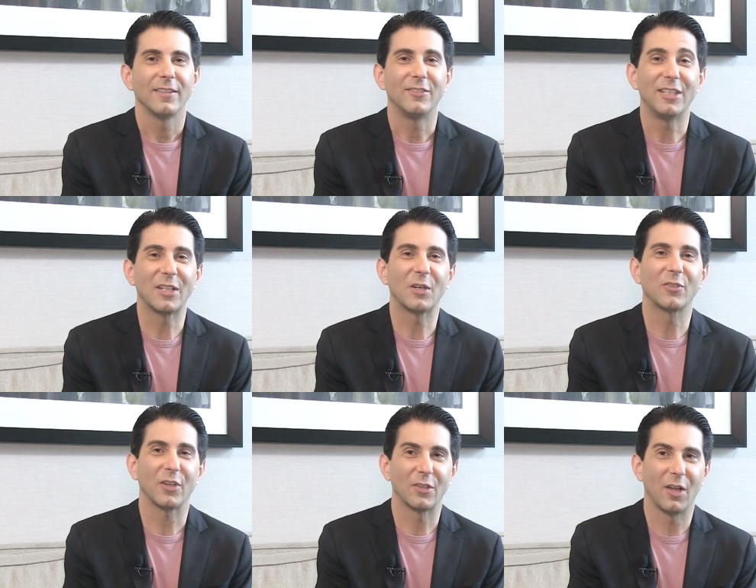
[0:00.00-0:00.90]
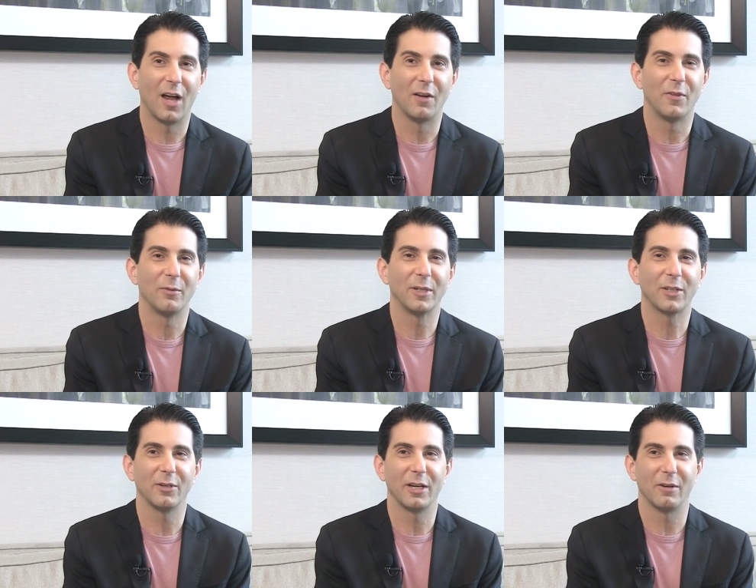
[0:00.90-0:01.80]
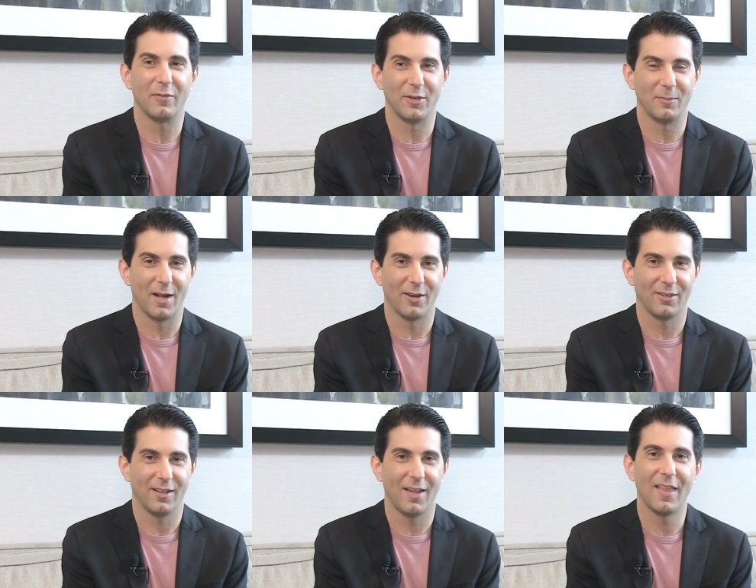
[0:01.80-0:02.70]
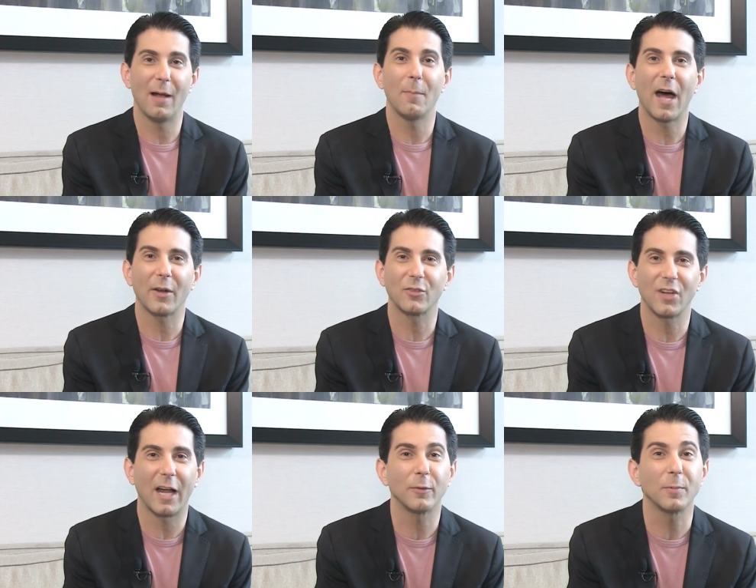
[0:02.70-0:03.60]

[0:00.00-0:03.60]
Dealers love the recurring revenue model, and that model jives